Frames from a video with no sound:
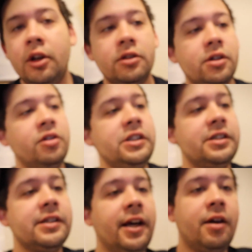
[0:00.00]
So this
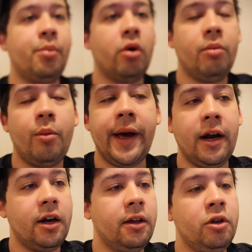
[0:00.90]
is like a portable
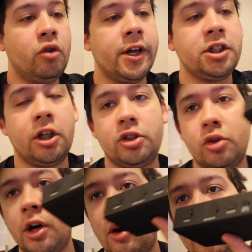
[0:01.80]
battery. You can charge your
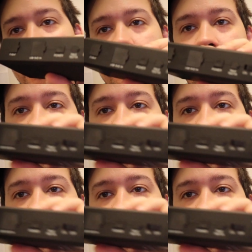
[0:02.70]
car with it,